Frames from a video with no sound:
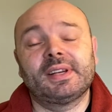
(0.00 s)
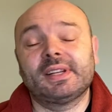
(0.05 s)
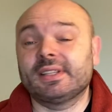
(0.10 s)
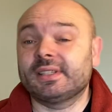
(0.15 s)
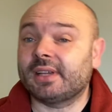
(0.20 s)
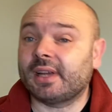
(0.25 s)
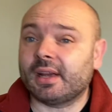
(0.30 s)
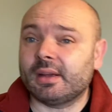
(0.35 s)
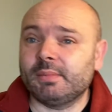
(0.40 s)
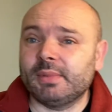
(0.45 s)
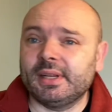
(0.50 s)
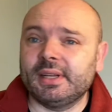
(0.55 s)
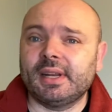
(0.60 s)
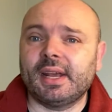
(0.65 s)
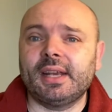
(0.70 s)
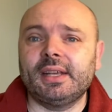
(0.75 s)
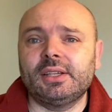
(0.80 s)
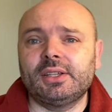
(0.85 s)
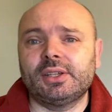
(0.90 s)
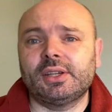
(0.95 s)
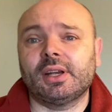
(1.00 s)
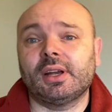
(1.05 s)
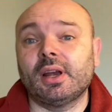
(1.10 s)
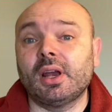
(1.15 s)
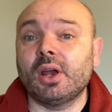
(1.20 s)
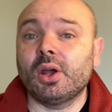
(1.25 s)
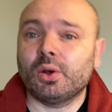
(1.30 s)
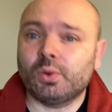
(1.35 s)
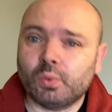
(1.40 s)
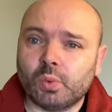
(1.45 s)
Time in nature,
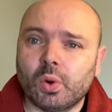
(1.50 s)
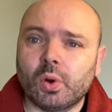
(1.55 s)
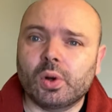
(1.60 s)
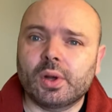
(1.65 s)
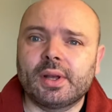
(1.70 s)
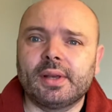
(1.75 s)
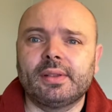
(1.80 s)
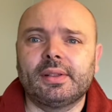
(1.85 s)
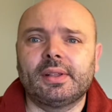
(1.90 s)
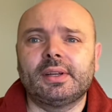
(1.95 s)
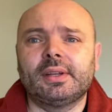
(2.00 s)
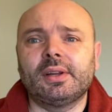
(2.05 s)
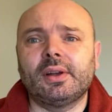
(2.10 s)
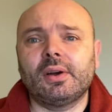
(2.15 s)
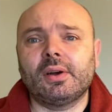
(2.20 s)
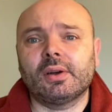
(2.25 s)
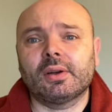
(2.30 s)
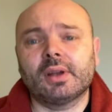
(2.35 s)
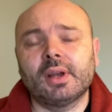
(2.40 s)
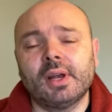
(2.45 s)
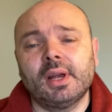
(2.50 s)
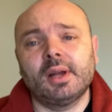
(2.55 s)
walking the dog,